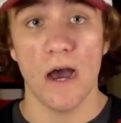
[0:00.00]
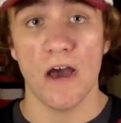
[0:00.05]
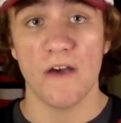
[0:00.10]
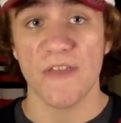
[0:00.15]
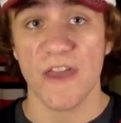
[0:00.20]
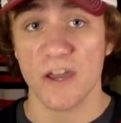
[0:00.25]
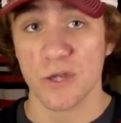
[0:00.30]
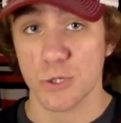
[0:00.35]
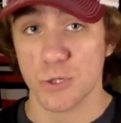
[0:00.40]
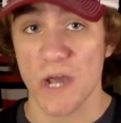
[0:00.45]

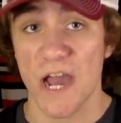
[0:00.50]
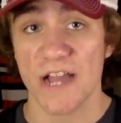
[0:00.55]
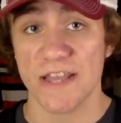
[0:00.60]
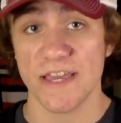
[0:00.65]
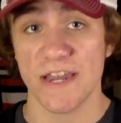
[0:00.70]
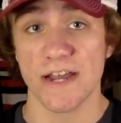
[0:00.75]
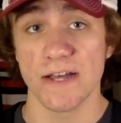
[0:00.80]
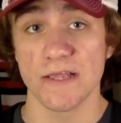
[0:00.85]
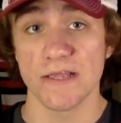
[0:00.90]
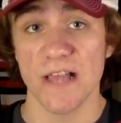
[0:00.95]
They
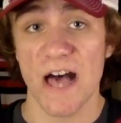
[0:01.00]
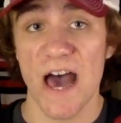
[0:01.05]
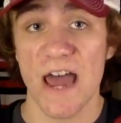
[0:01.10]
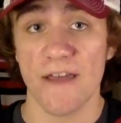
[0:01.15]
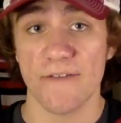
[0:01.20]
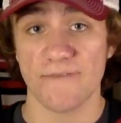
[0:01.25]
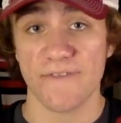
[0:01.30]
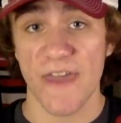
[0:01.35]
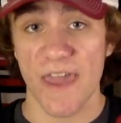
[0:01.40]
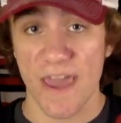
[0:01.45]
attracted a lot
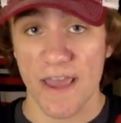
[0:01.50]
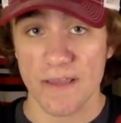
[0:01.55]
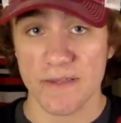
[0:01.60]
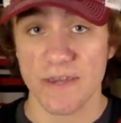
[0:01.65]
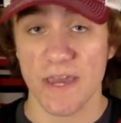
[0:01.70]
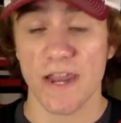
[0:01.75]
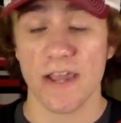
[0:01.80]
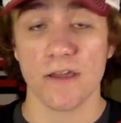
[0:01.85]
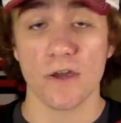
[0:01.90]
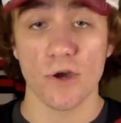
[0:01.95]
of fans
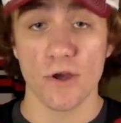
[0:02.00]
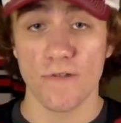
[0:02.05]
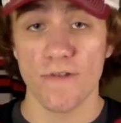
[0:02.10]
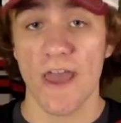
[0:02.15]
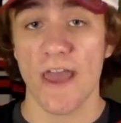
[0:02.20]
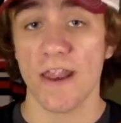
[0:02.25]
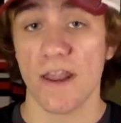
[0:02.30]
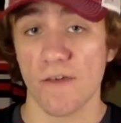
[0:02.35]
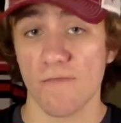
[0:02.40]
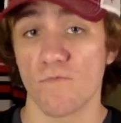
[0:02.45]
and
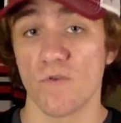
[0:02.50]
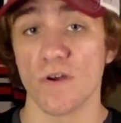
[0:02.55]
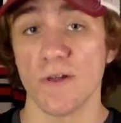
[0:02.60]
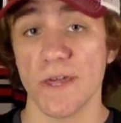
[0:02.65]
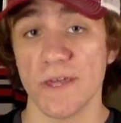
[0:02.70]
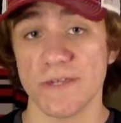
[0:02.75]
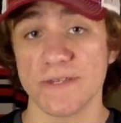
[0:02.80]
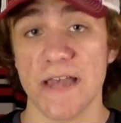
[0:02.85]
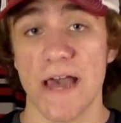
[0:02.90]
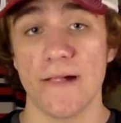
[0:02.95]
a
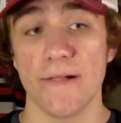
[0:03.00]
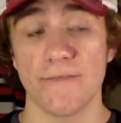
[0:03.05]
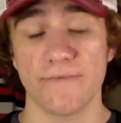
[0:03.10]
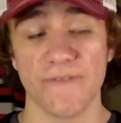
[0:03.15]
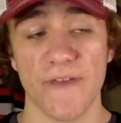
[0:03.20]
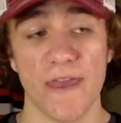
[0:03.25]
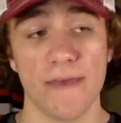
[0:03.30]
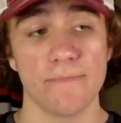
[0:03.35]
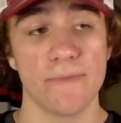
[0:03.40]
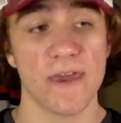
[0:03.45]
really solid
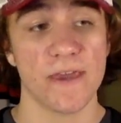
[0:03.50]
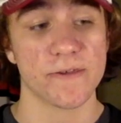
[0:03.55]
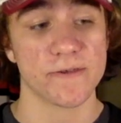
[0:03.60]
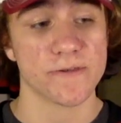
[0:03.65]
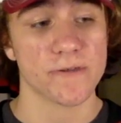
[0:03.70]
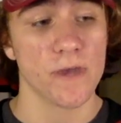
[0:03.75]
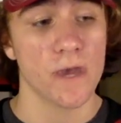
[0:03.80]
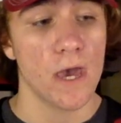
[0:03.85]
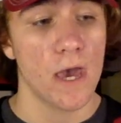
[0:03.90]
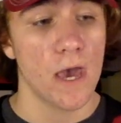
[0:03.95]
fan base.